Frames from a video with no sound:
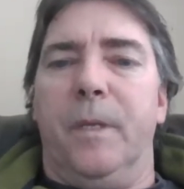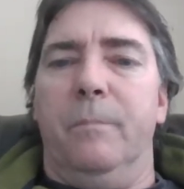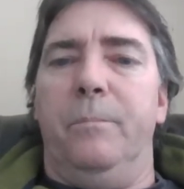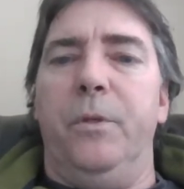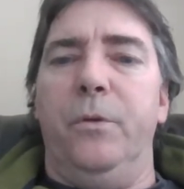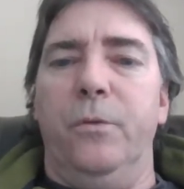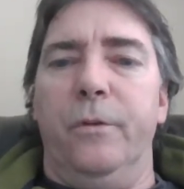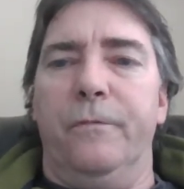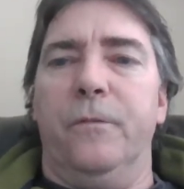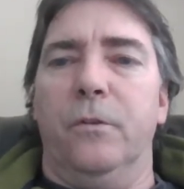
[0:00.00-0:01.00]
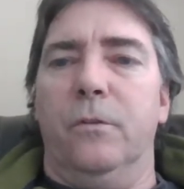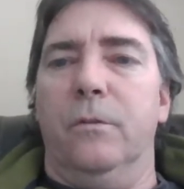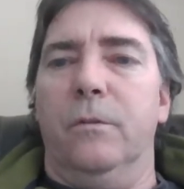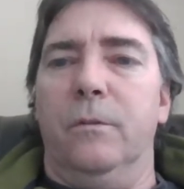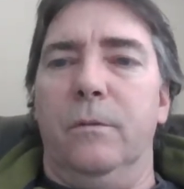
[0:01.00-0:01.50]

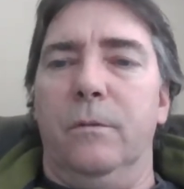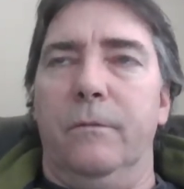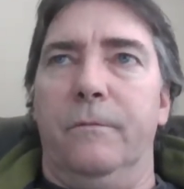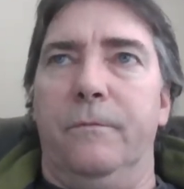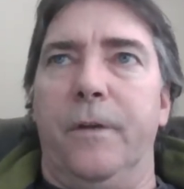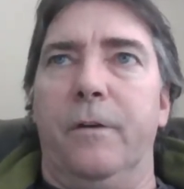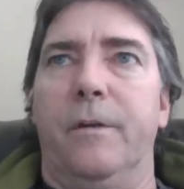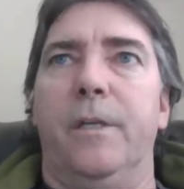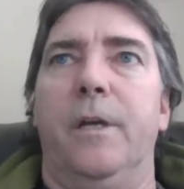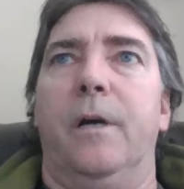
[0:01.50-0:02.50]
Beautiful, very